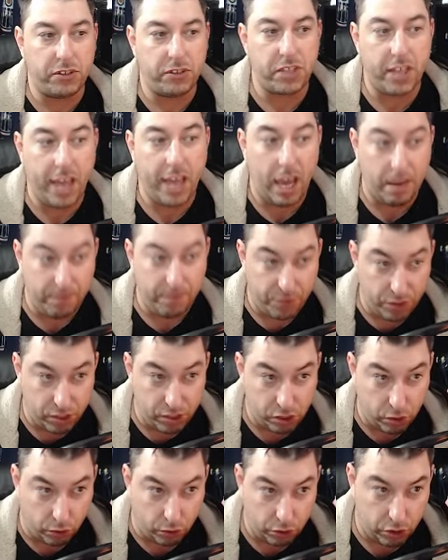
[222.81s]
they came for the
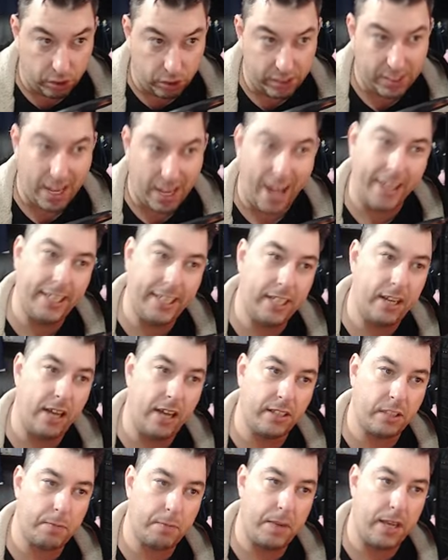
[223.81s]
socialists, I did not
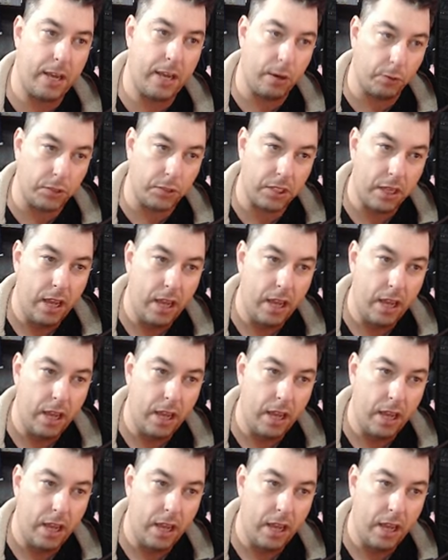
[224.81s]
speak out